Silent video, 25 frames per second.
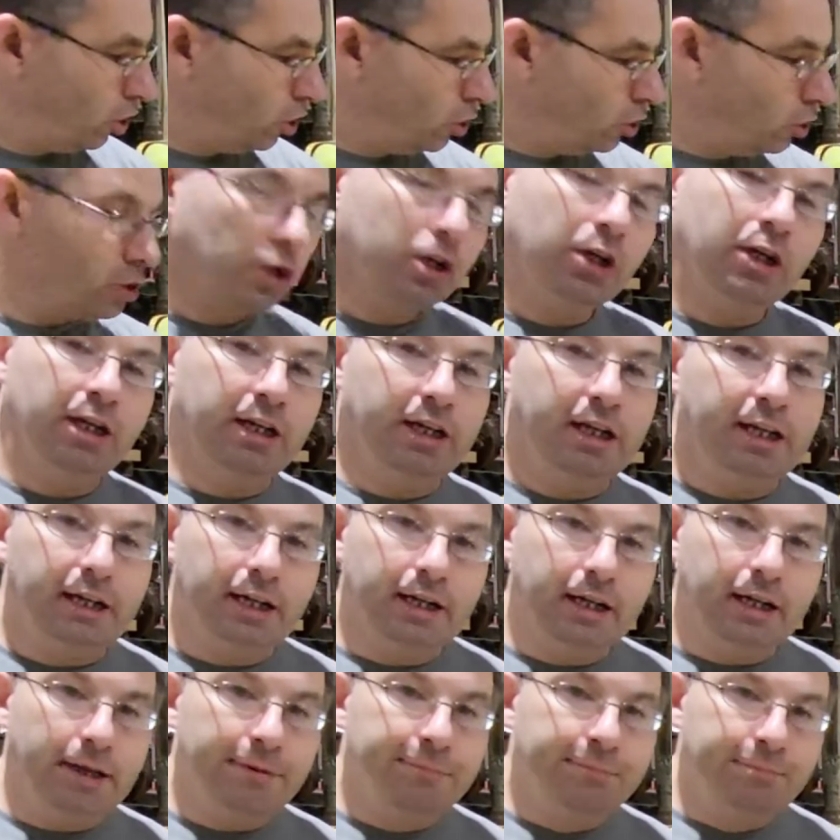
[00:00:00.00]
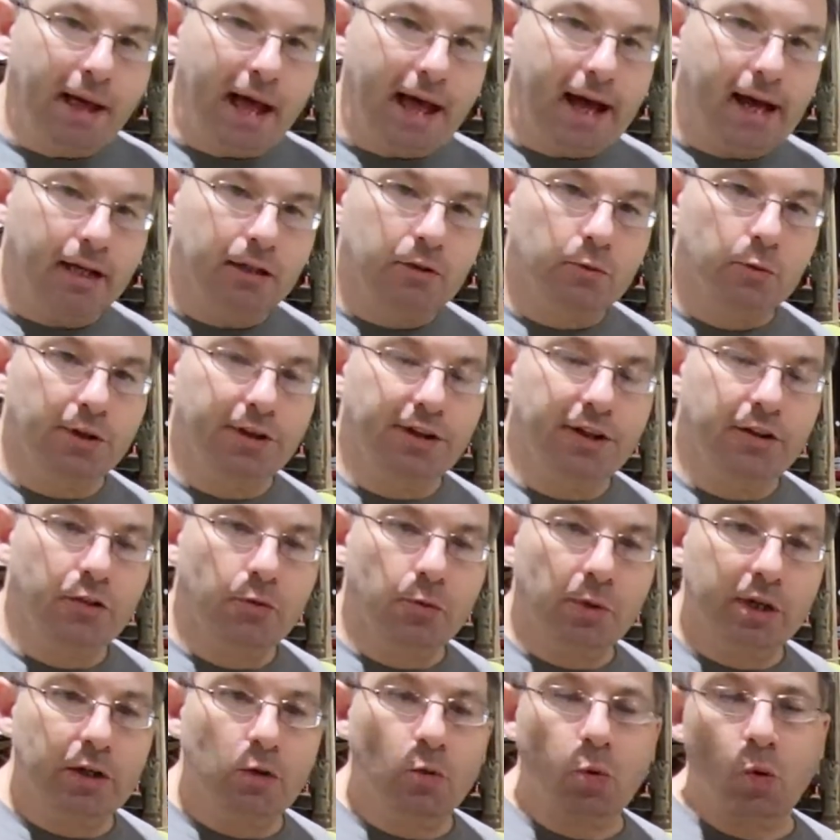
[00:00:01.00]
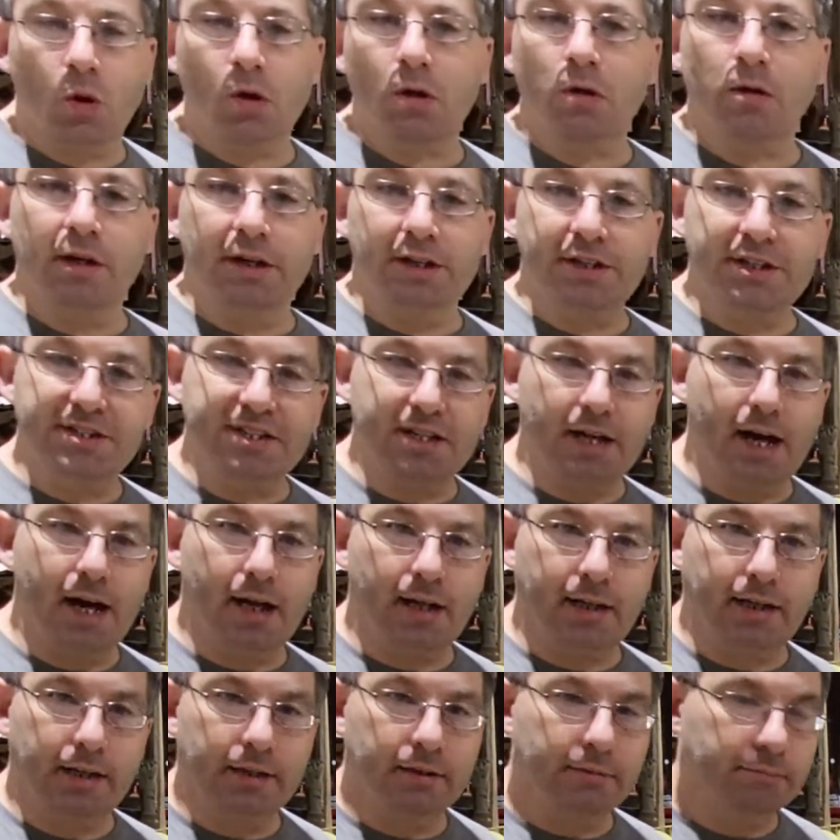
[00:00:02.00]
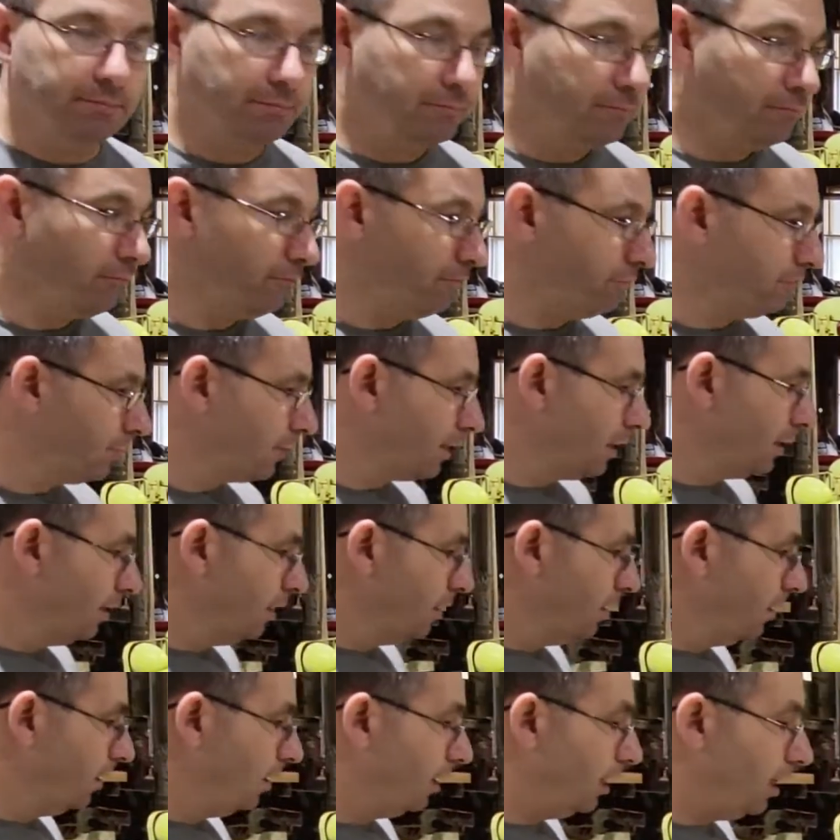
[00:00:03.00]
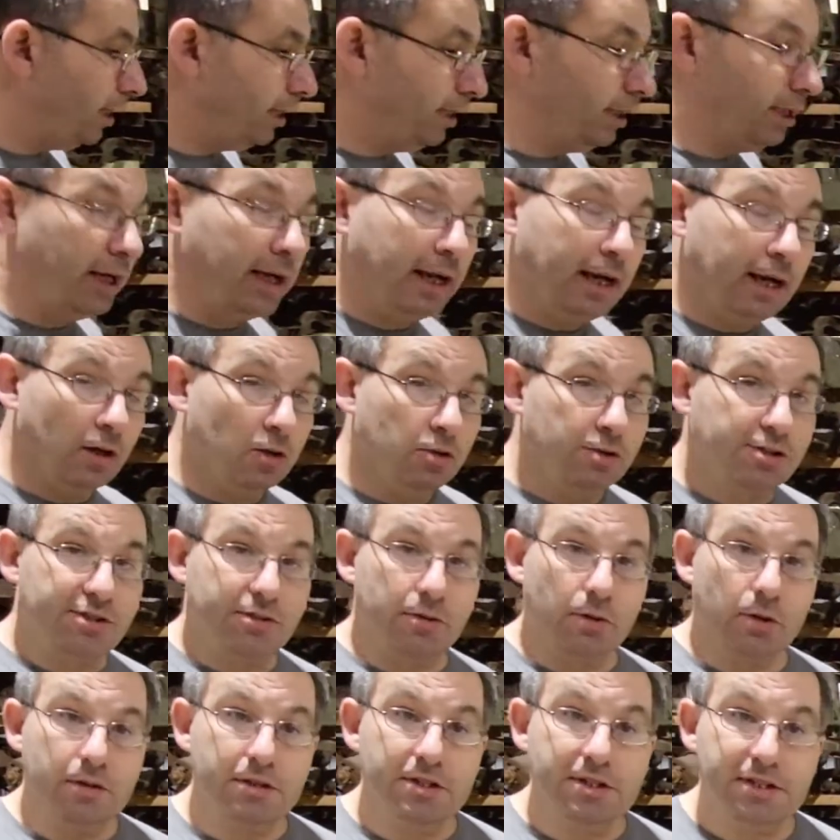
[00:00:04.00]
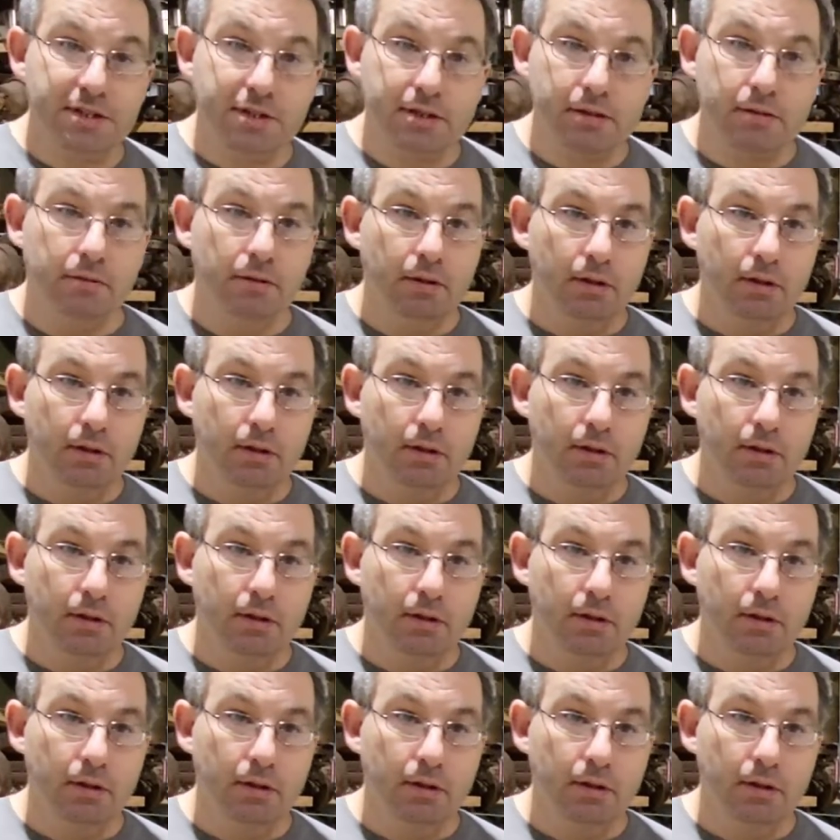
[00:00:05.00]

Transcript: You're going to need an impact with a 3/4 inch socket and an air source.